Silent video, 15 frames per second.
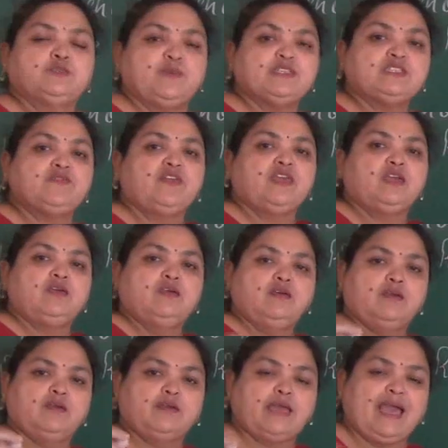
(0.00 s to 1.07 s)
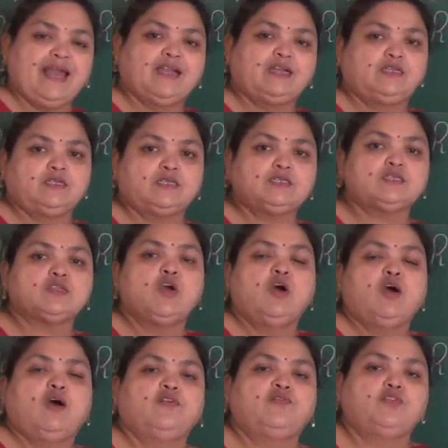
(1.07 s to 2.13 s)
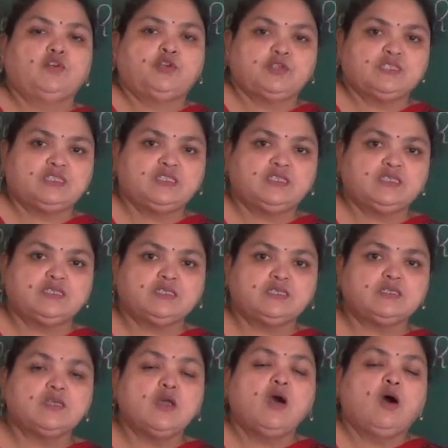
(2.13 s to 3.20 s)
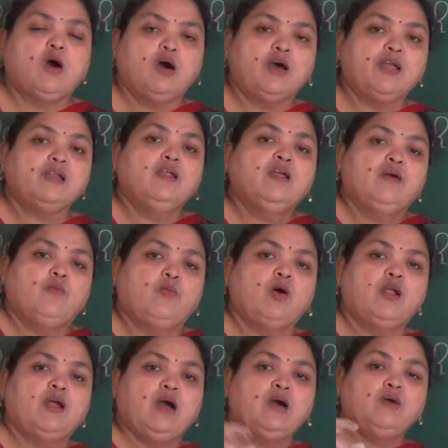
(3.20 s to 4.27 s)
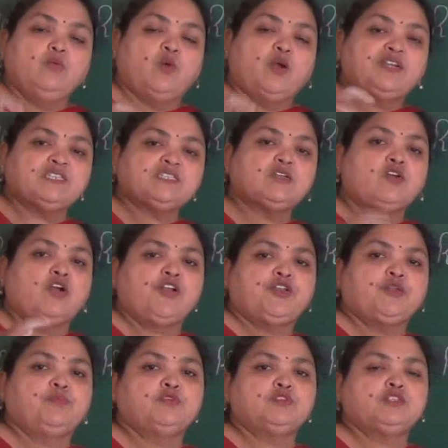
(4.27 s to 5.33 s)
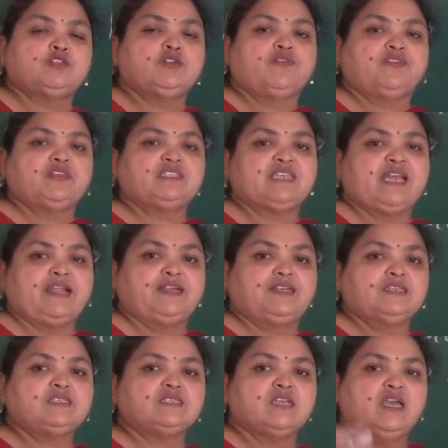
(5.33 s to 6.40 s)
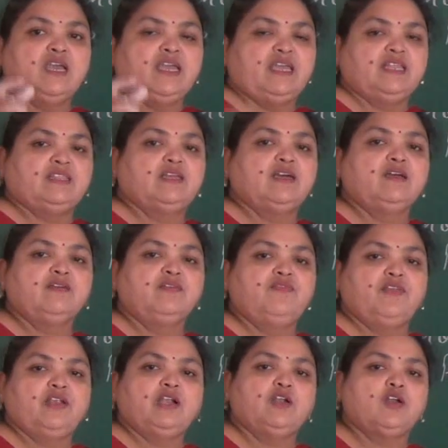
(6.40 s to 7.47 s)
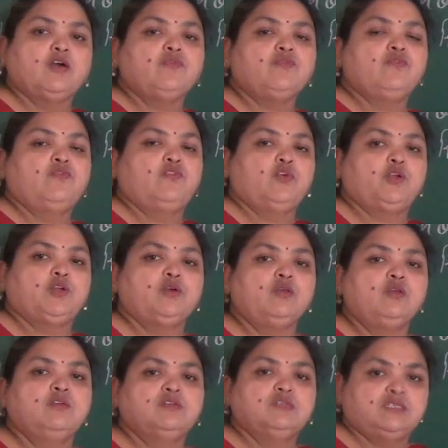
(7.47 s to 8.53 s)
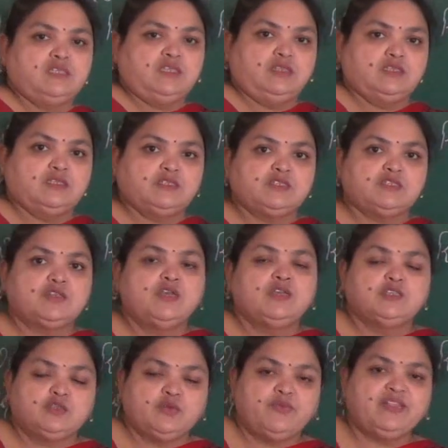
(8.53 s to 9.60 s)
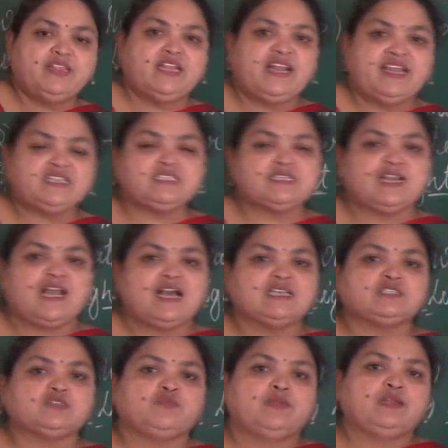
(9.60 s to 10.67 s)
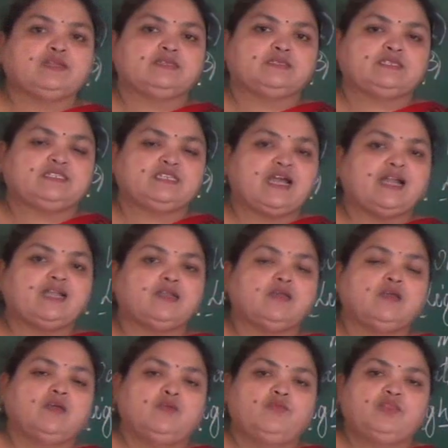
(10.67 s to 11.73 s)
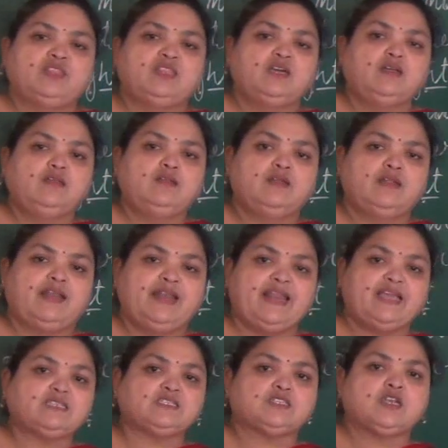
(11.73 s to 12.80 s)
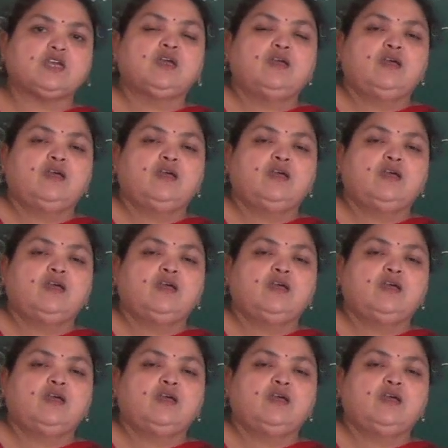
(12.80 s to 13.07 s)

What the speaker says: specific characters of photosynthesis, or what is the contribution of the scientist in the field of photosynthesis. So in the next class we will start with the next